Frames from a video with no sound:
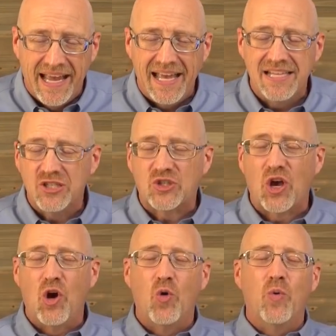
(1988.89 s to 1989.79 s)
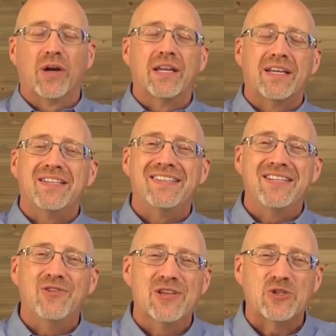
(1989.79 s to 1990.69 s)
And so we're going to
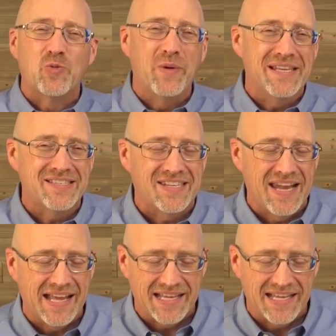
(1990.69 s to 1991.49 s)
continue this Wednesday night.